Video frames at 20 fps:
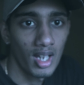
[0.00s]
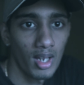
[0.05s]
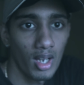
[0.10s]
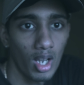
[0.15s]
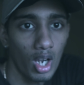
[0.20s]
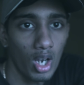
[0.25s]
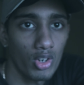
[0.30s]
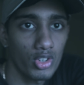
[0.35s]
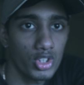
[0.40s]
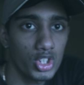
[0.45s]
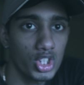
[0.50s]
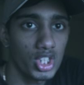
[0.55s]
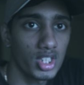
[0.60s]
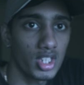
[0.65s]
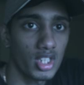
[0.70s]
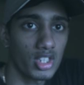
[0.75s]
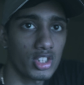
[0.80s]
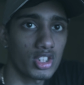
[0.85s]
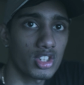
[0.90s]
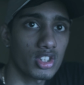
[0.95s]
Oh shit,
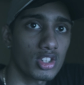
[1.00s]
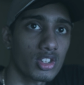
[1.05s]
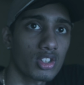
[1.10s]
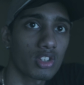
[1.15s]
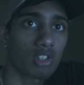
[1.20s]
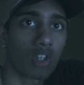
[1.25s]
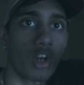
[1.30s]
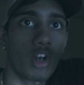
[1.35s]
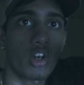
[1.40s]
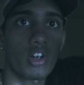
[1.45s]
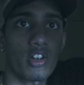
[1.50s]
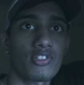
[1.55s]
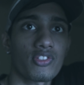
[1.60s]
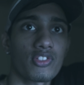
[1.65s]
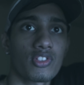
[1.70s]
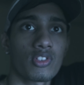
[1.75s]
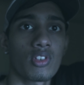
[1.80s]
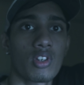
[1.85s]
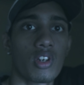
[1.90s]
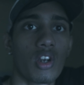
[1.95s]
there's a lot of
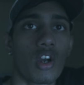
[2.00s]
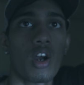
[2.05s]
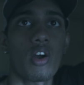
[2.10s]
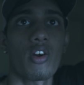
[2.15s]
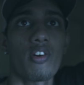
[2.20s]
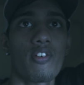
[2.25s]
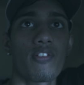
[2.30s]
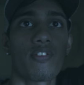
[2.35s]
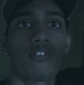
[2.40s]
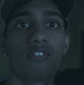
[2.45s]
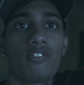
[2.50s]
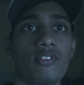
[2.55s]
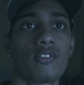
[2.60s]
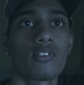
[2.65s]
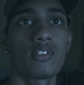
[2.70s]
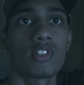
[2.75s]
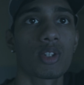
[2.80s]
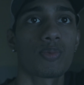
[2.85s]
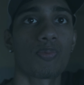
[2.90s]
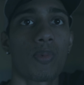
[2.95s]

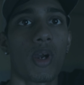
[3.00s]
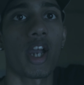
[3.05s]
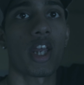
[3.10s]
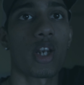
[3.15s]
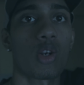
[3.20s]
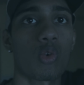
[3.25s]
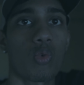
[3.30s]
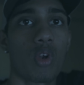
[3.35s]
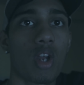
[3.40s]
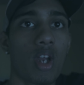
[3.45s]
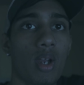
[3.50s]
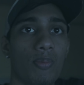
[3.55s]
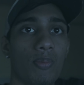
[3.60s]
spider web.